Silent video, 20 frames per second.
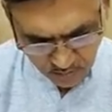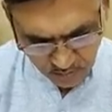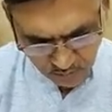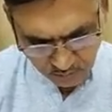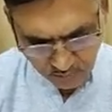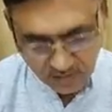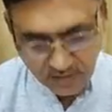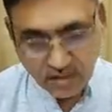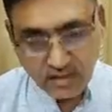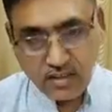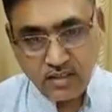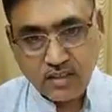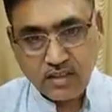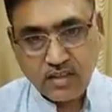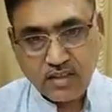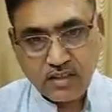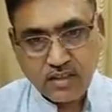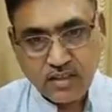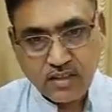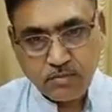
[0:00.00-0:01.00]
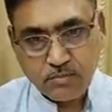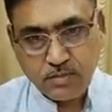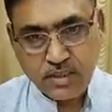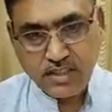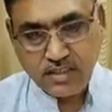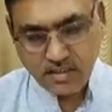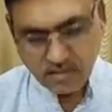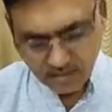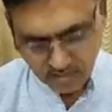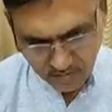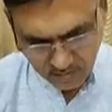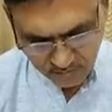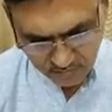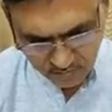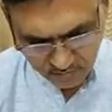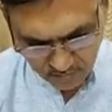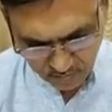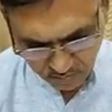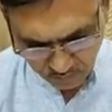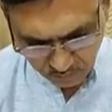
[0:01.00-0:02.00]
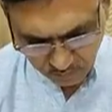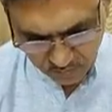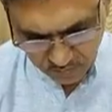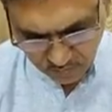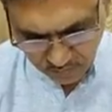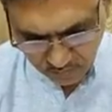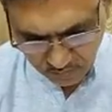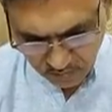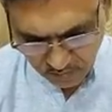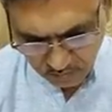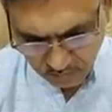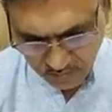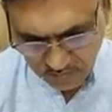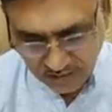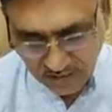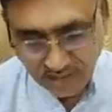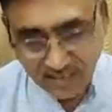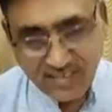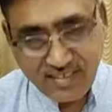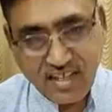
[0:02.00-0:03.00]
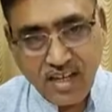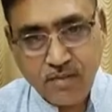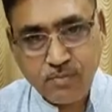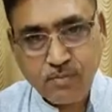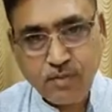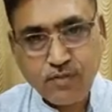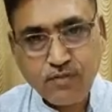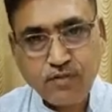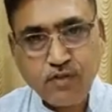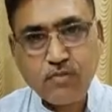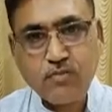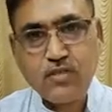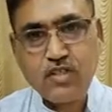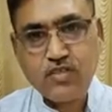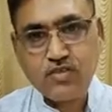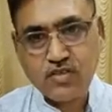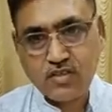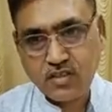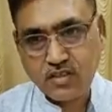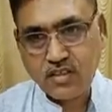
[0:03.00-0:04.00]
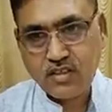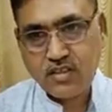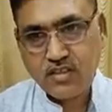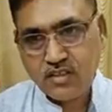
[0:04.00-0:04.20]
with a bitter taste, with an example from nature.